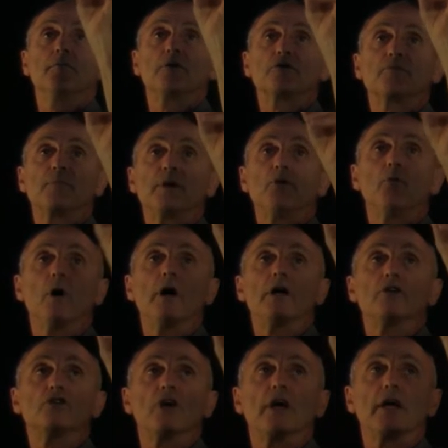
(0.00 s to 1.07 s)
plus
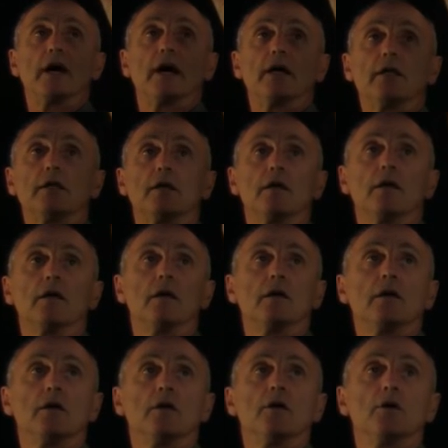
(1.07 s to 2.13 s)
by j hat
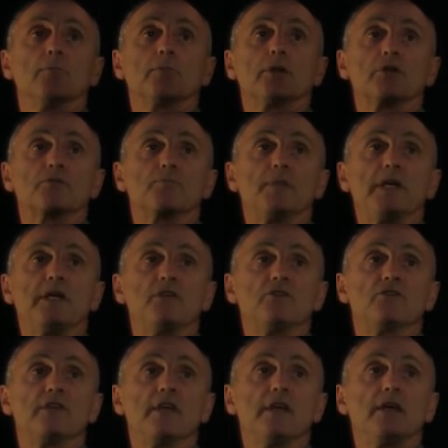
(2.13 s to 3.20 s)
plus
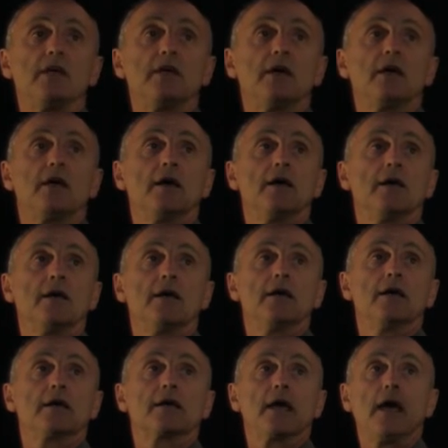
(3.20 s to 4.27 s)
bz
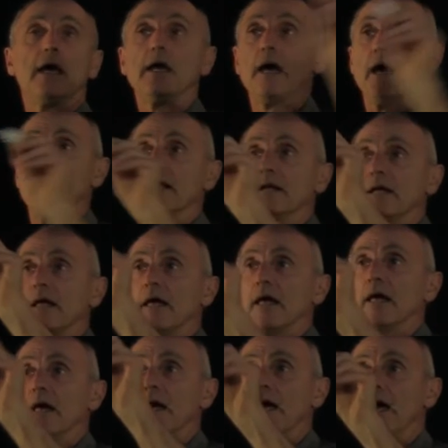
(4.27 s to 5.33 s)
k hat.
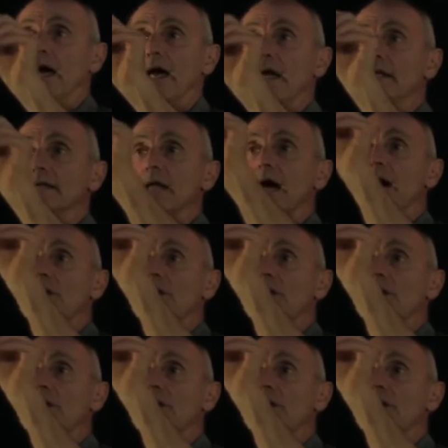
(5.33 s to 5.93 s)
And